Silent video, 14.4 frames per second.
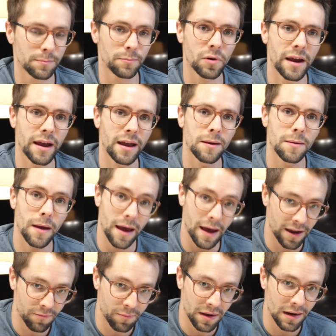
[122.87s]
some bread, I
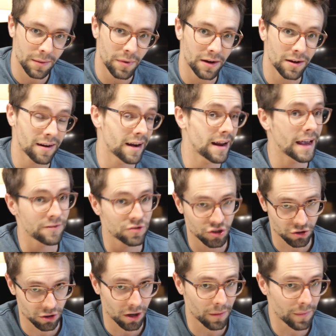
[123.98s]
have peanut butter, and I have
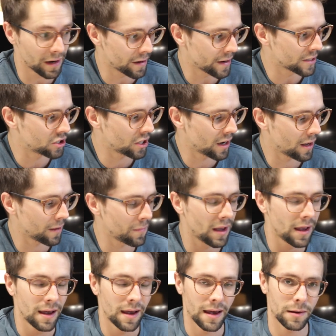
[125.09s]
strawberry jam.
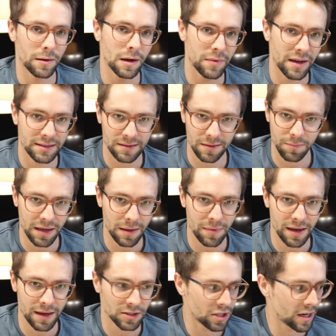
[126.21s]
And I'm gonna make some
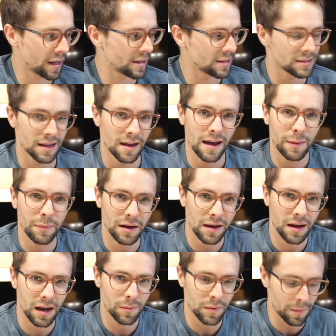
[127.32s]
PB and J's. I'm gonna
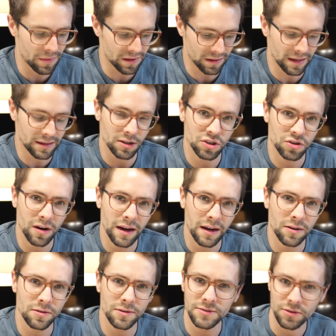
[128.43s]
cut them up in like the
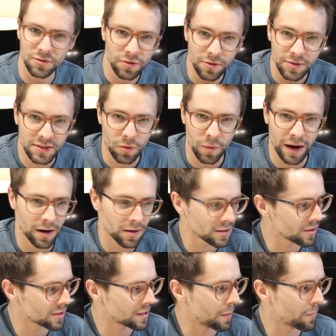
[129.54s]
triangles or little squares
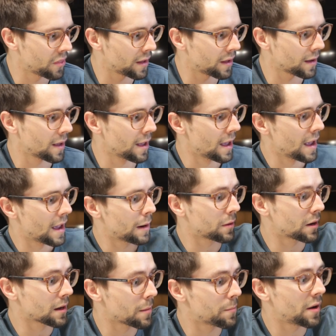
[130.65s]
or something. And I'm
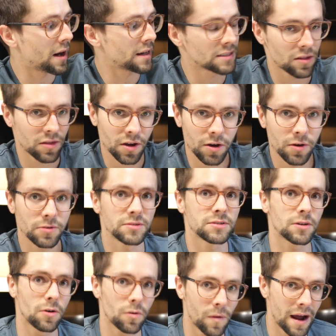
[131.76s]
gonna composite
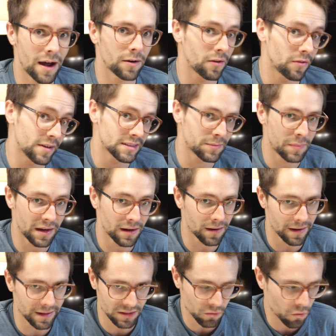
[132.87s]
those around this
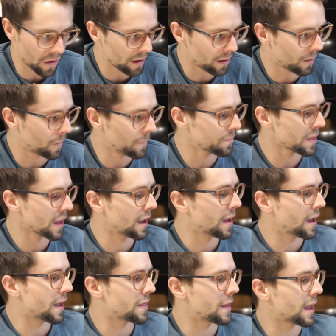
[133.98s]
beer as well.
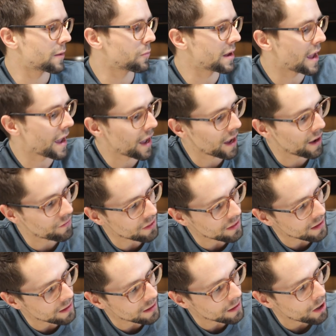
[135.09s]
And then we have
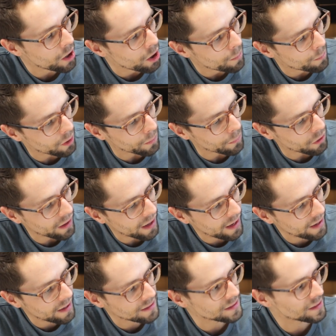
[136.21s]
the purple
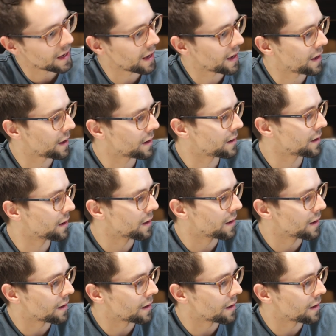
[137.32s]
haze, and